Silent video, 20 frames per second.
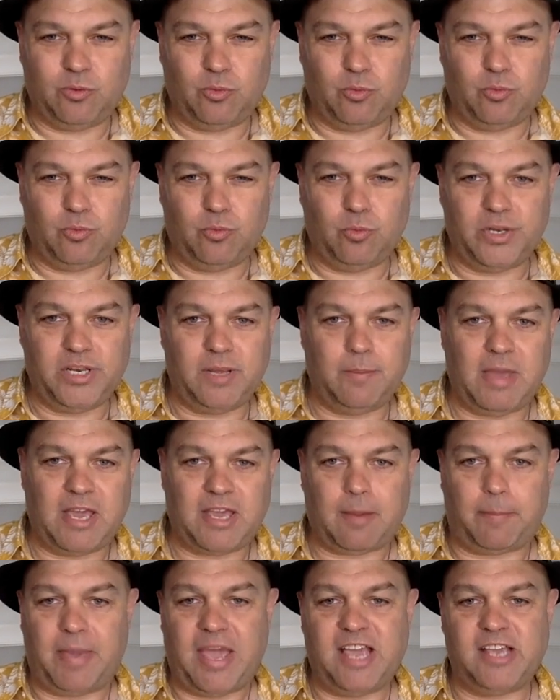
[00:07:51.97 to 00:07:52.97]
when you
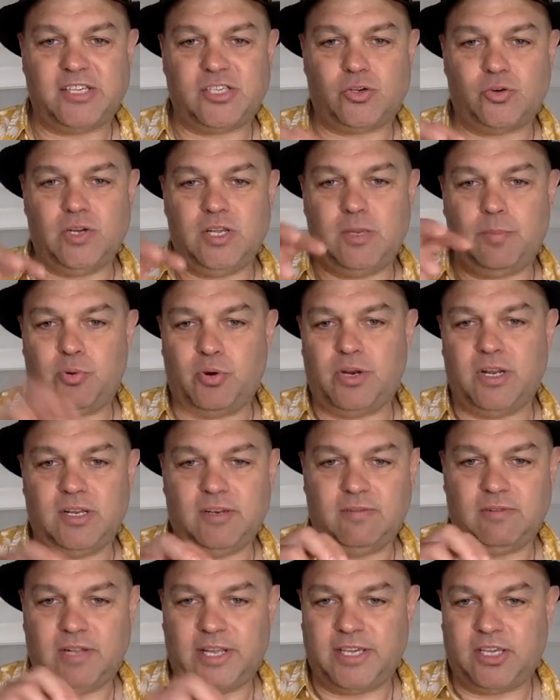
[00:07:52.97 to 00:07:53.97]
make a pastry, you put
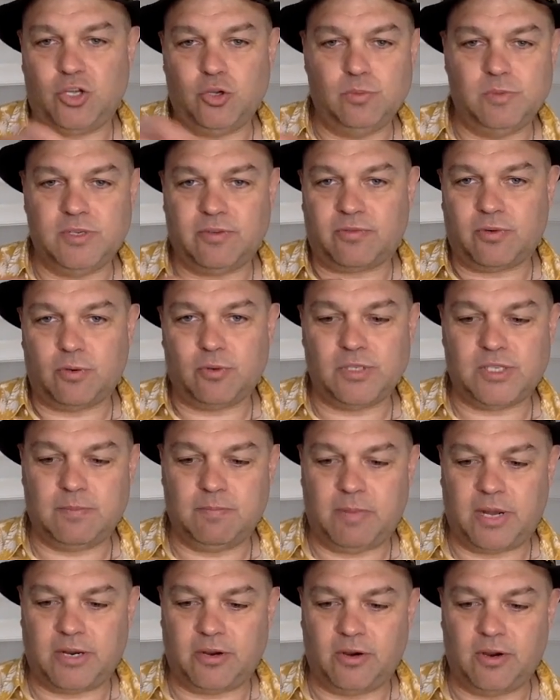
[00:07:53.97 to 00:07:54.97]
in like cubes of
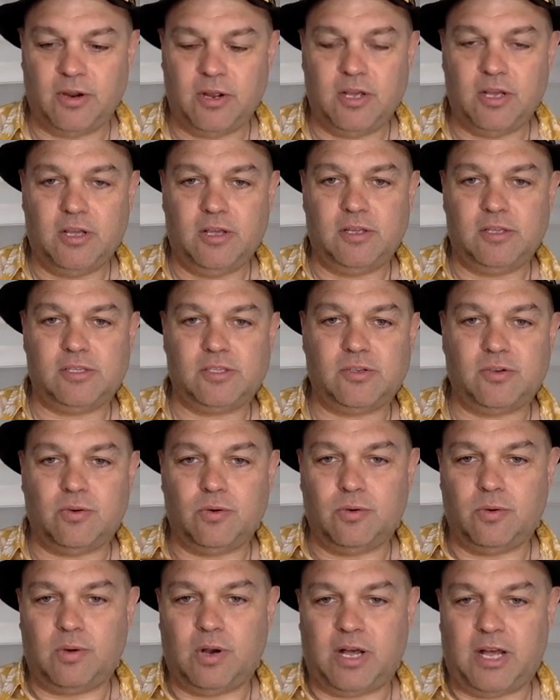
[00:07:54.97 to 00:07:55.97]
frozen butter.
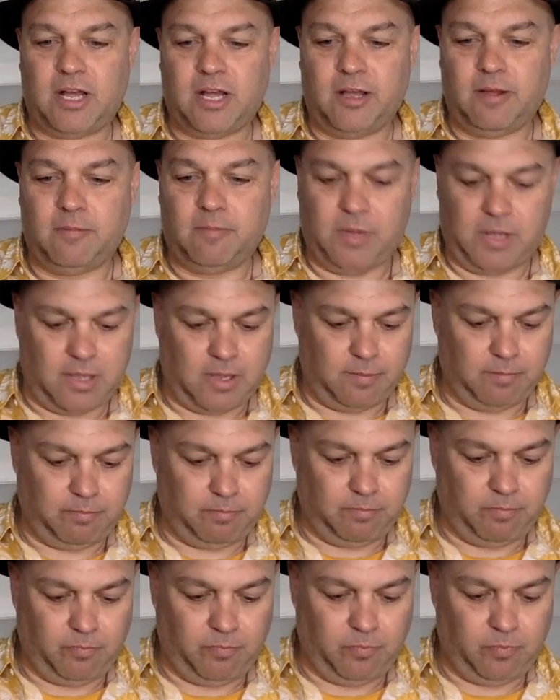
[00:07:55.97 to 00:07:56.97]
So I'm
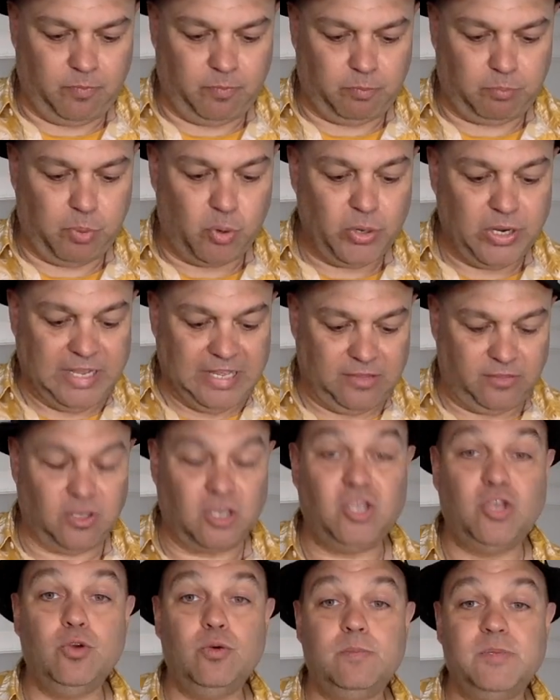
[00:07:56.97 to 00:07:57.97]
putting in the
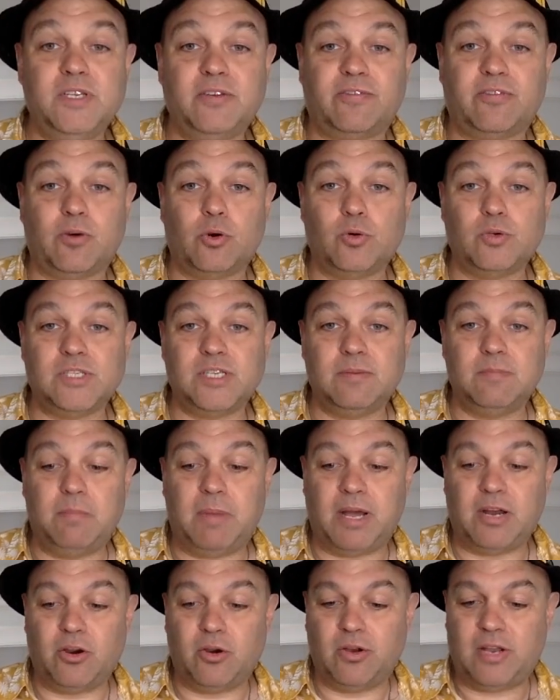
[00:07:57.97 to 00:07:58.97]
cubes of frozen
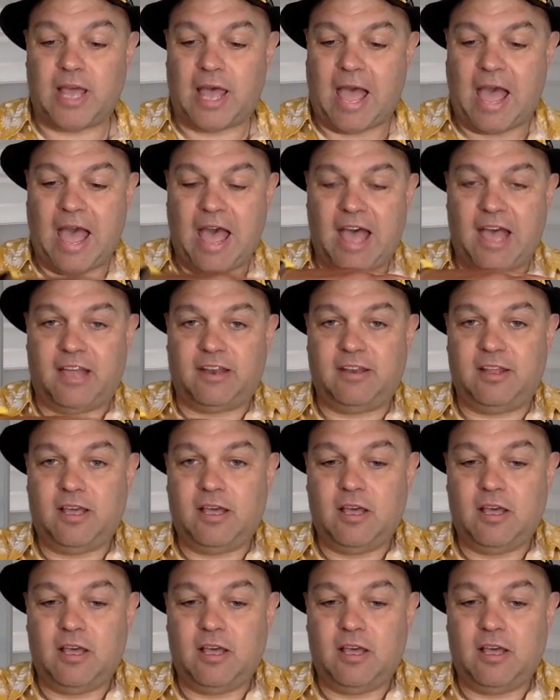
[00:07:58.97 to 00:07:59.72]
butter to add